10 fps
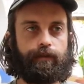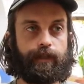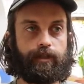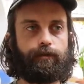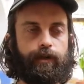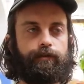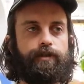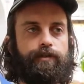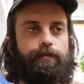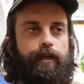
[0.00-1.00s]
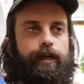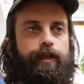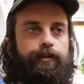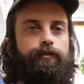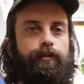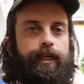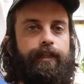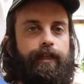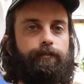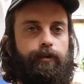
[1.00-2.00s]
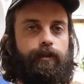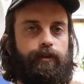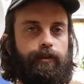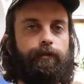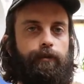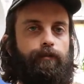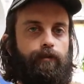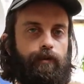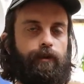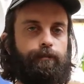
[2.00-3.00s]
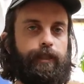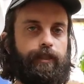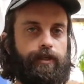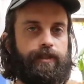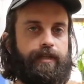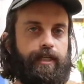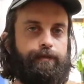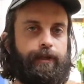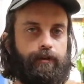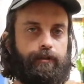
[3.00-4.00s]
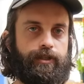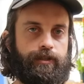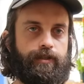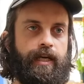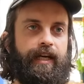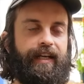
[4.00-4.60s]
that's one of the reasons why I do like that book a little bit more because it takes bigger risks,